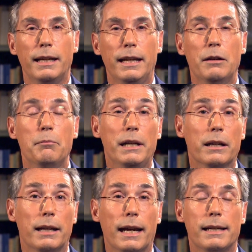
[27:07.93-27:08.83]
in
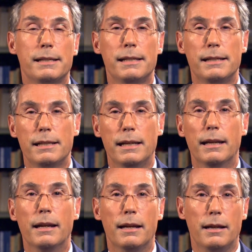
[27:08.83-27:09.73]
Minna Diocese
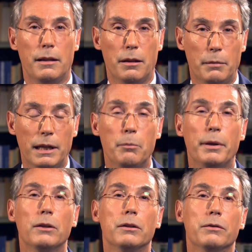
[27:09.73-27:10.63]
in the middle
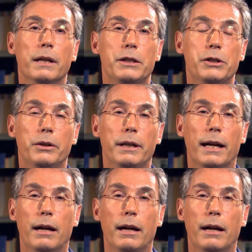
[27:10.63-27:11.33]
belt of Nigeria,